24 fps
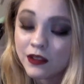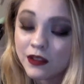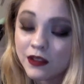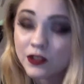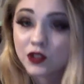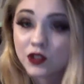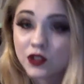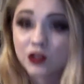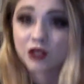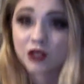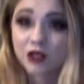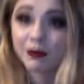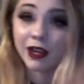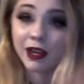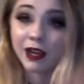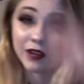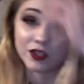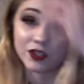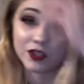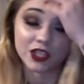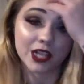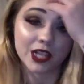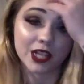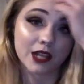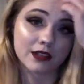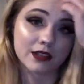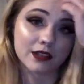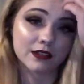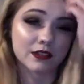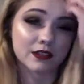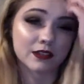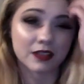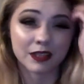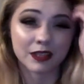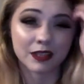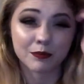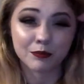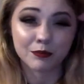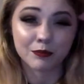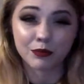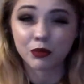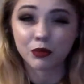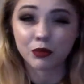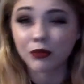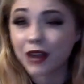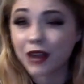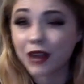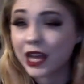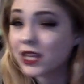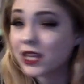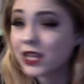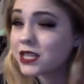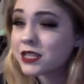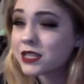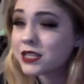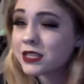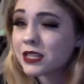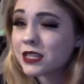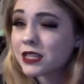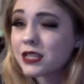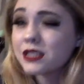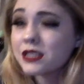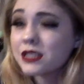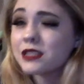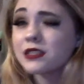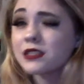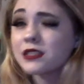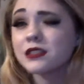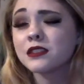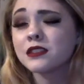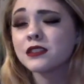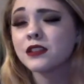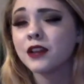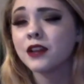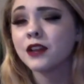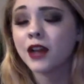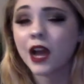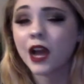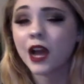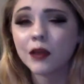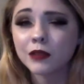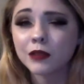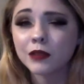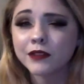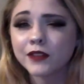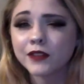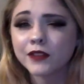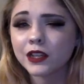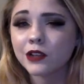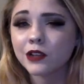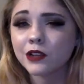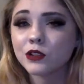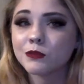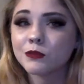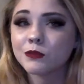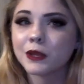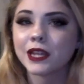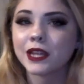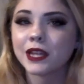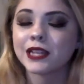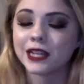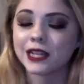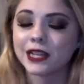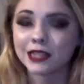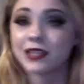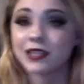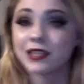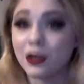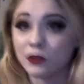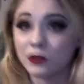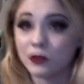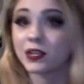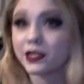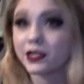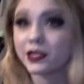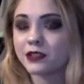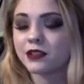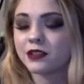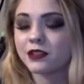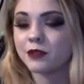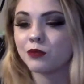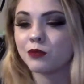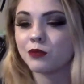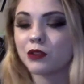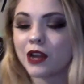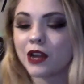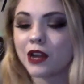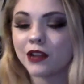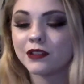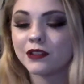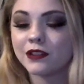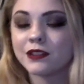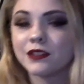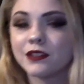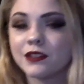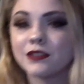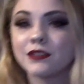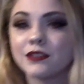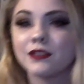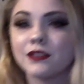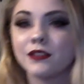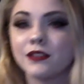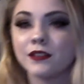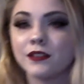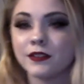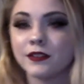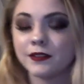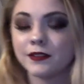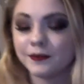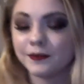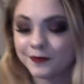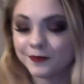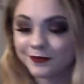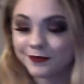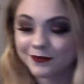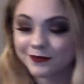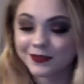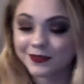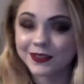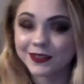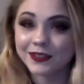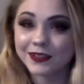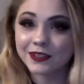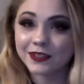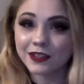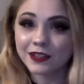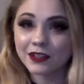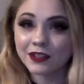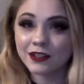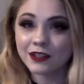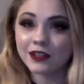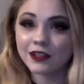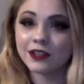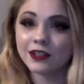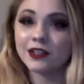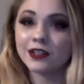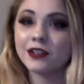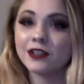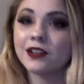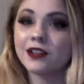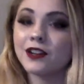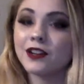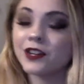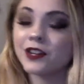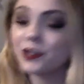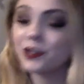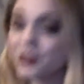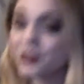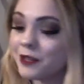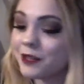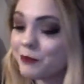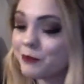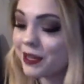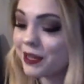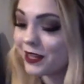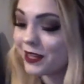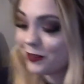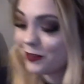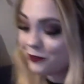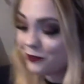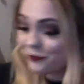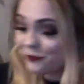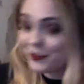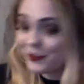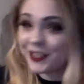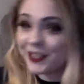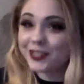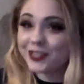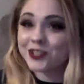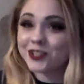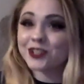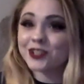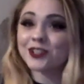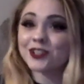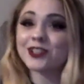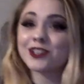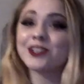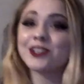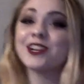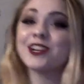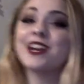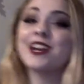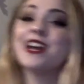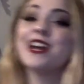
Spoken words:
So she might have just had sleep paralysis? I believe in ghosts, but like that sounds like sleep paralysis. Are you gonna make a feature?